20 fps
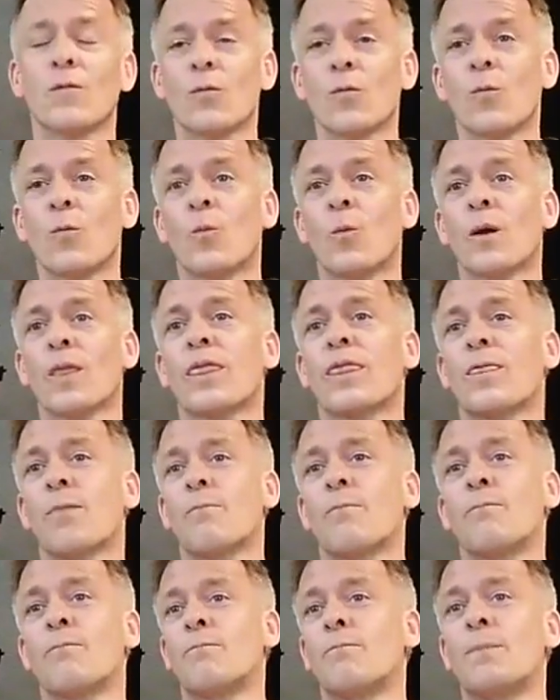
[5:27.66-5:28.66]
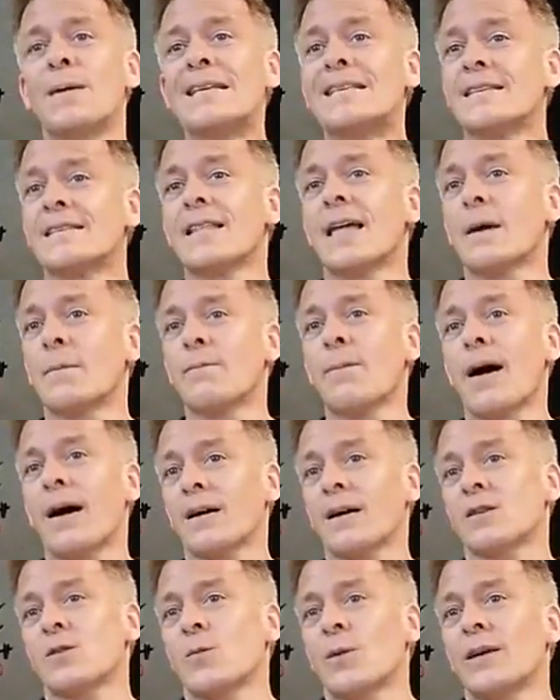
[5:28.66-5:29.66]
With pieces like Bach
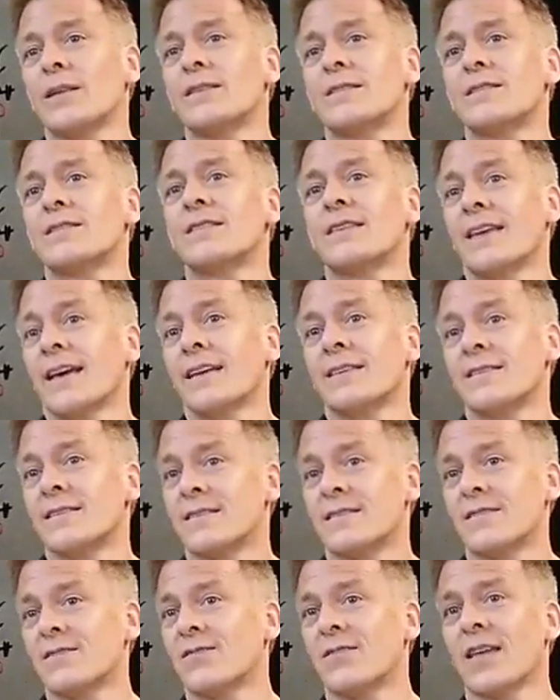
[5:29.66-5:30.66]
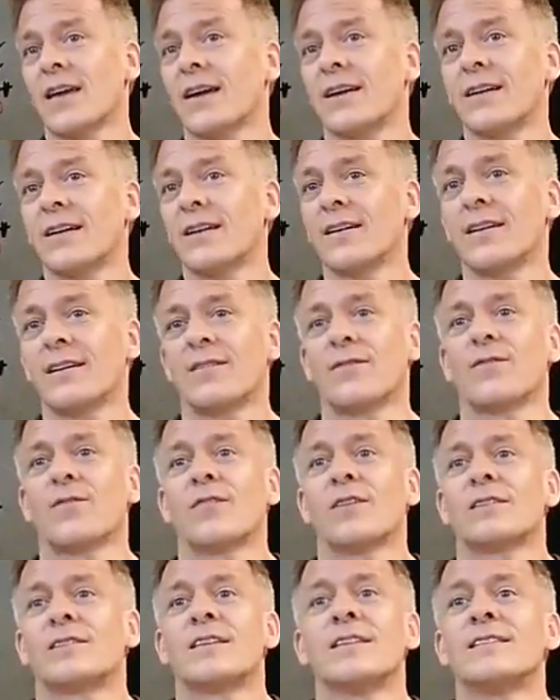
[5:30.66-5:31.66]
suites, yes,
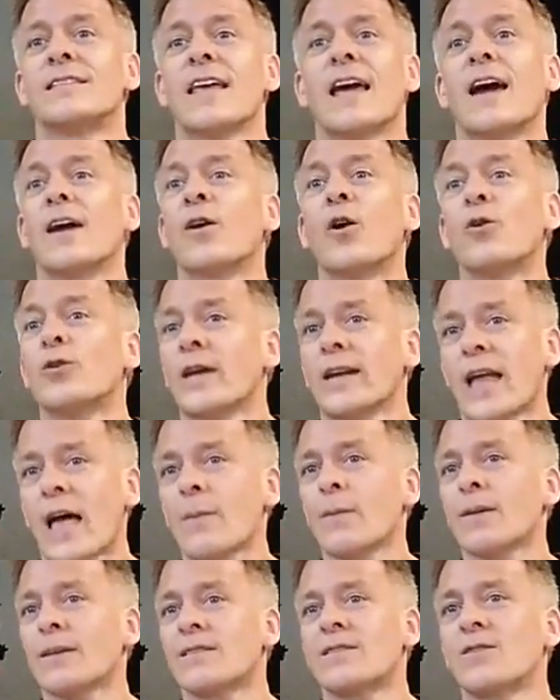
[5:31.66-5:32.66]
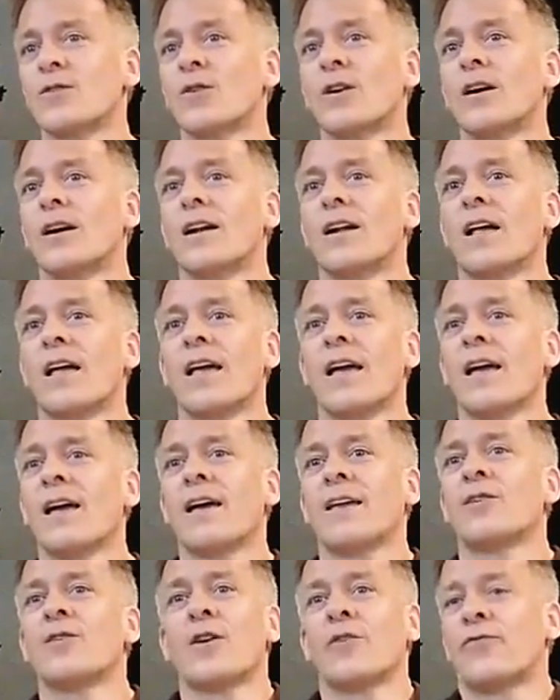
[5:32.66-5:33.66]
since there are no dynamics, you
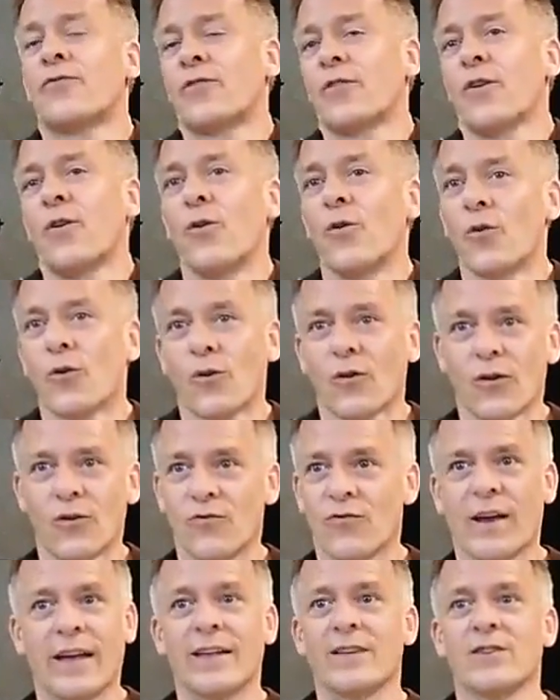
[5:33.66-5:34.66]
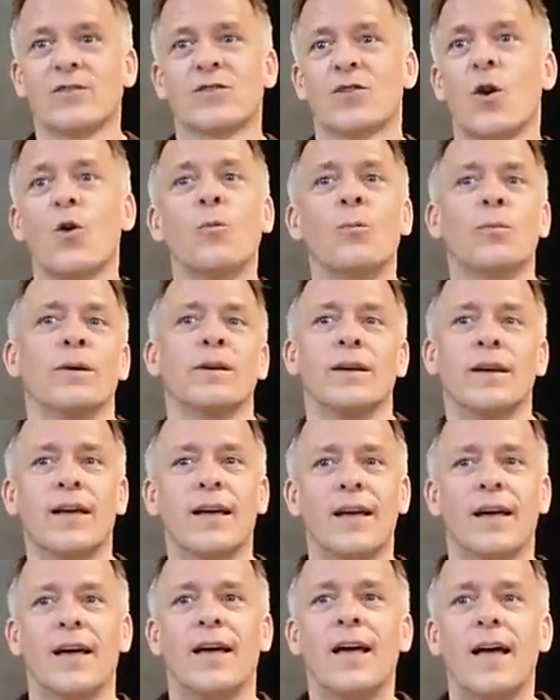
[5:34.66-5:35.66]
have the whole range open.
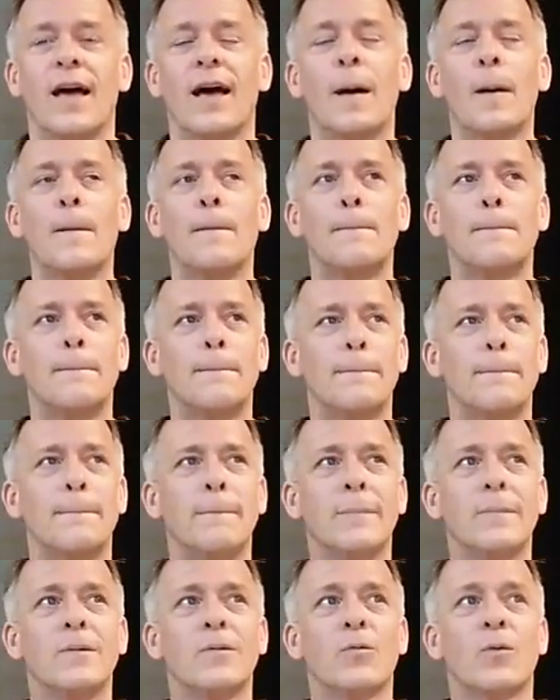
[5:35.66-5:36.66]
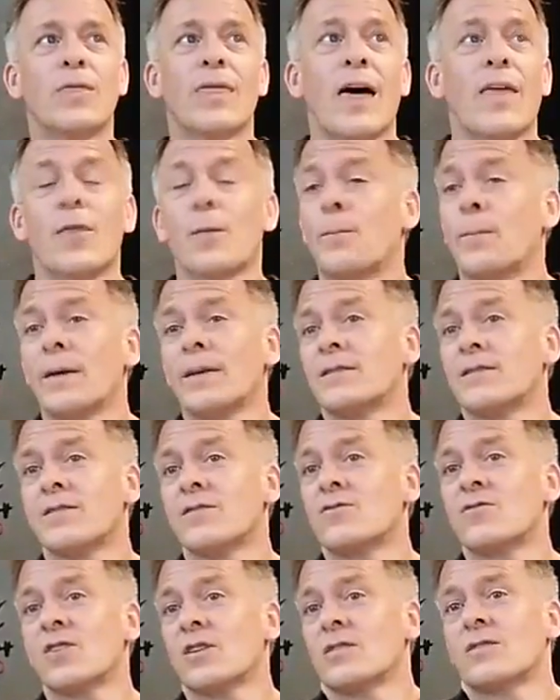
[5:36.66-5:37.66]
With other
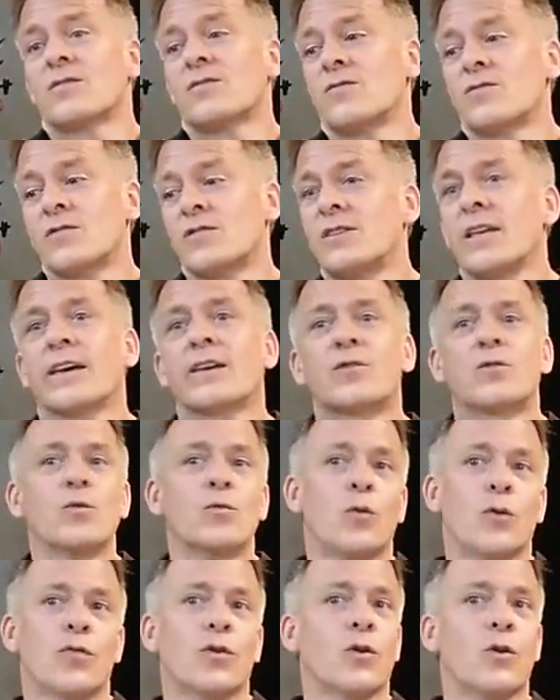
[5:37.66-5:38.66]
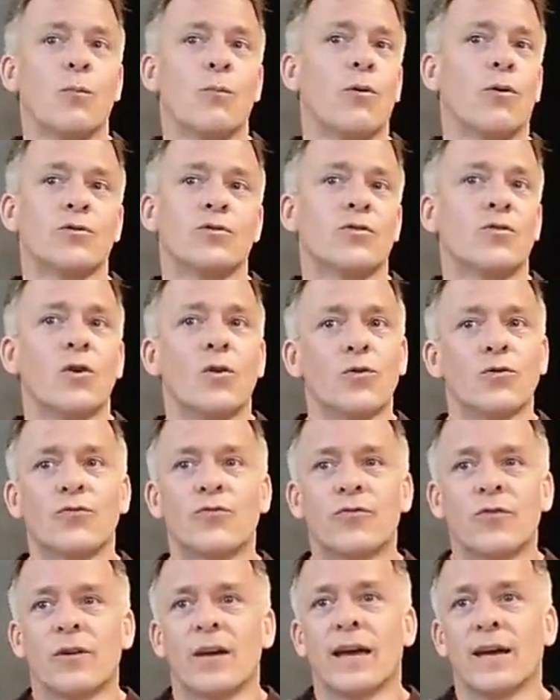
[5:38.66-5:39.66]
pieces, just stick to what the composer
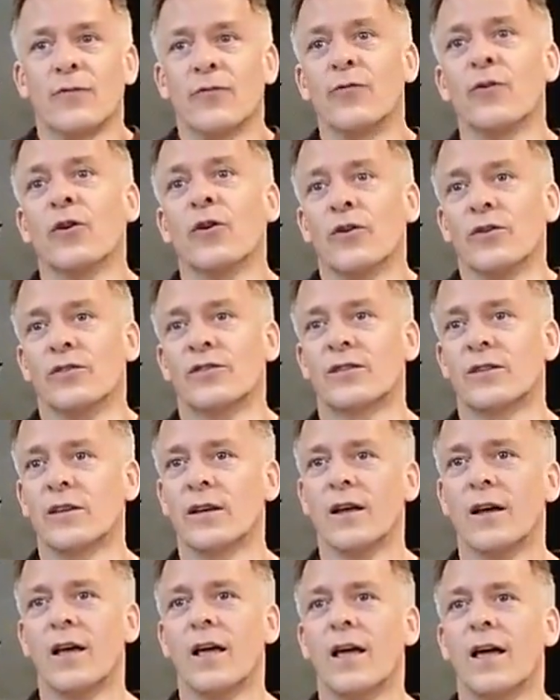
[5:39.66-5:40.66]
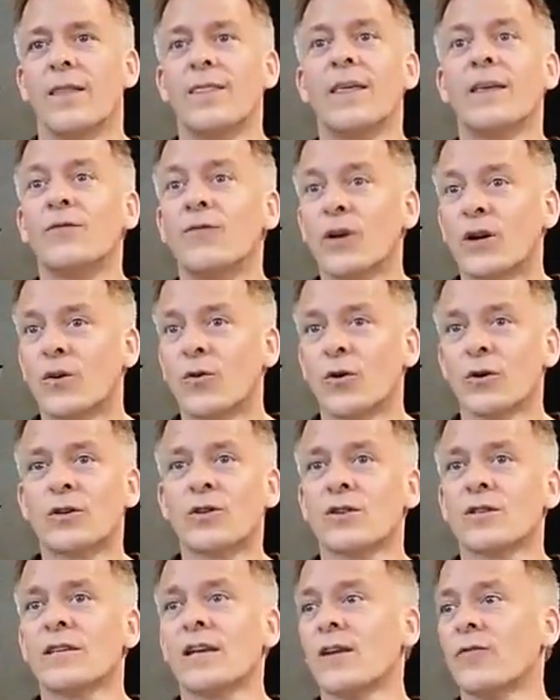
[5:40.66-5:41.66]
wrote at first, and then record
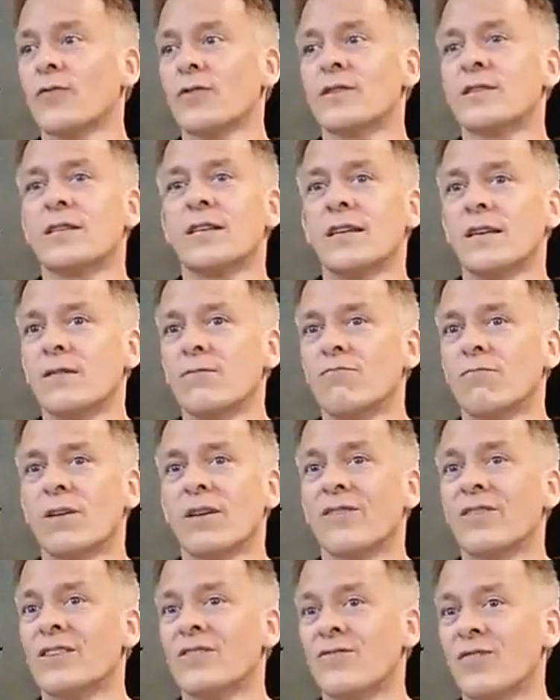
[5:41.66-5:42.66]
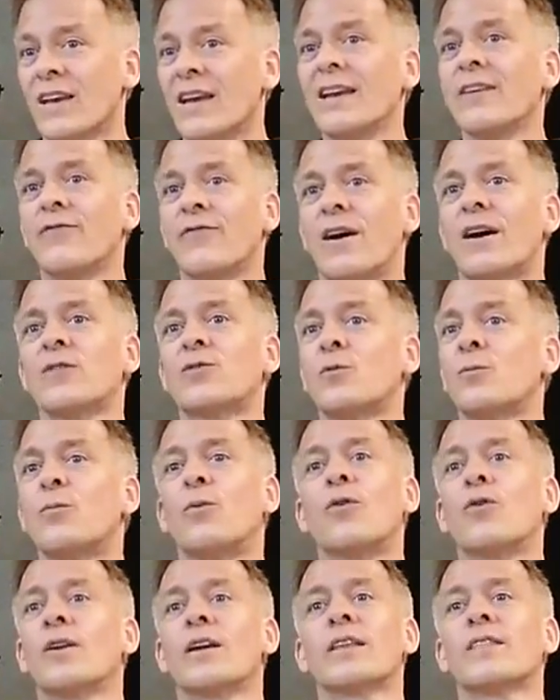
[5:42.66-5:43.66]
yourself and see if it's really far too
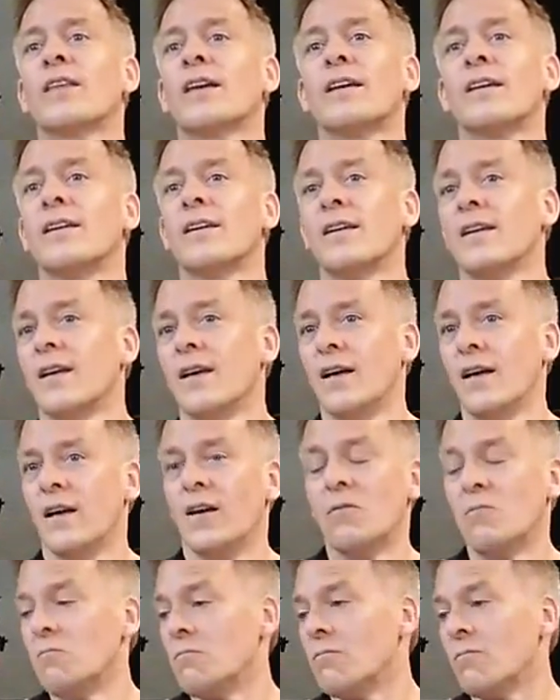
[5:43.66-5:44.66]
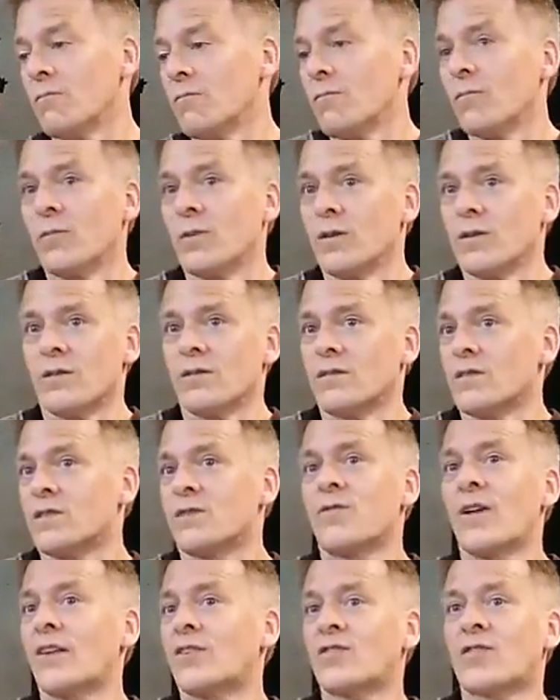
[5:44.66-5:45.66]
boring. Then
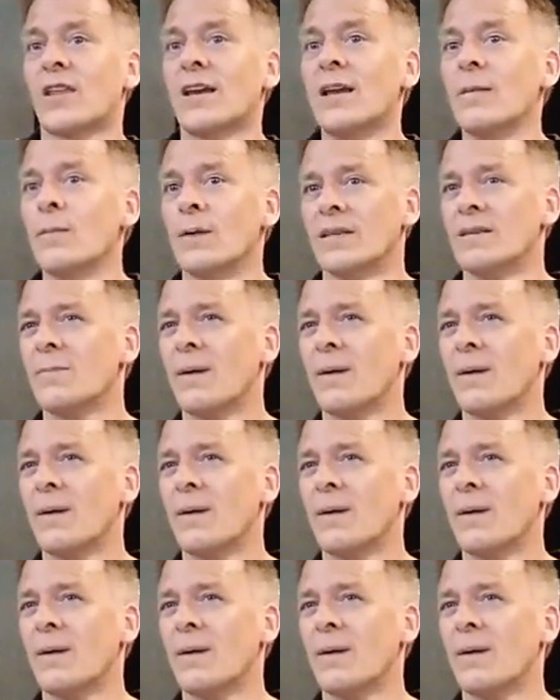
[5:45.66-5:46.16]
stretch the limits.